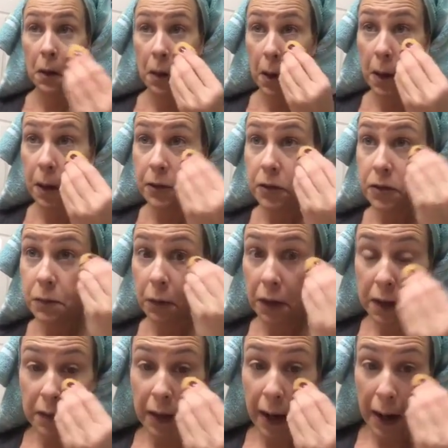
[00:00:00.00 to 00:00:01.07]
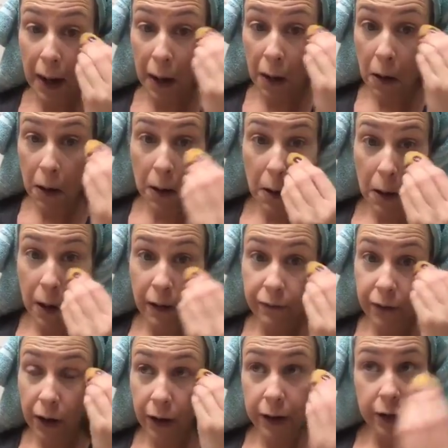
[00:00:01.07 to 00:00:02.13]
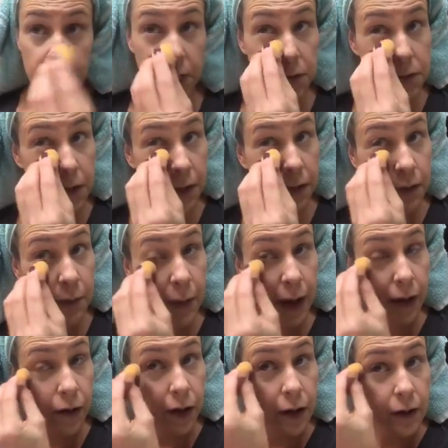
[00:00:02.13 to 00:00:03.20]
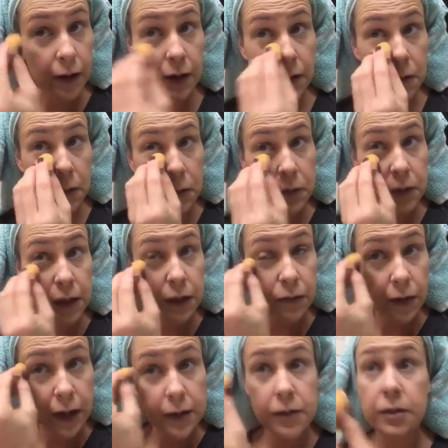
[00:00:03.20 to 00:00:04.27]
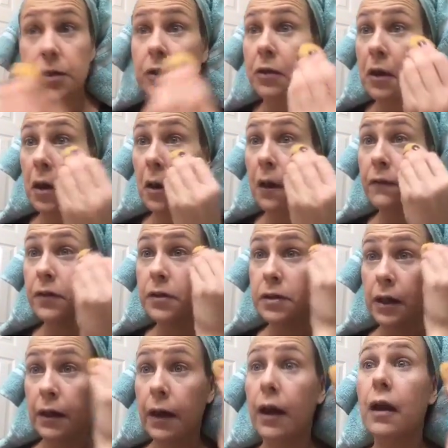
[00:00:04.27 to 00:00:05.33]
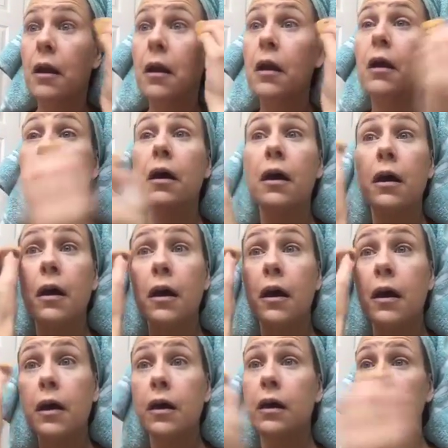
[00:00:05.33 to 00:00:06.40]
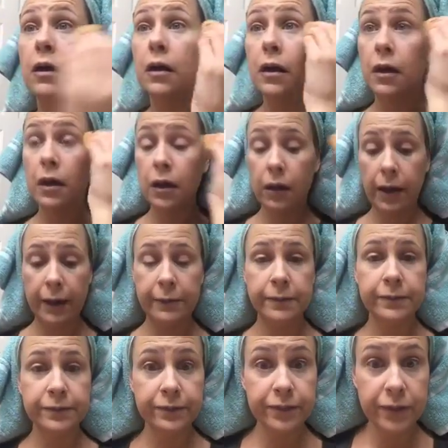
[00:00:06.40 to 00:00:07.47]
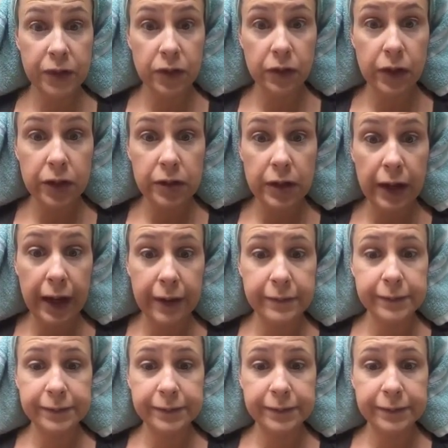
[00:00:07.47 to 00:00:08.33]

And just blend that out. If y'all hear music in the background, I don't own any rights to it. I have to say that. Okay, so there's that.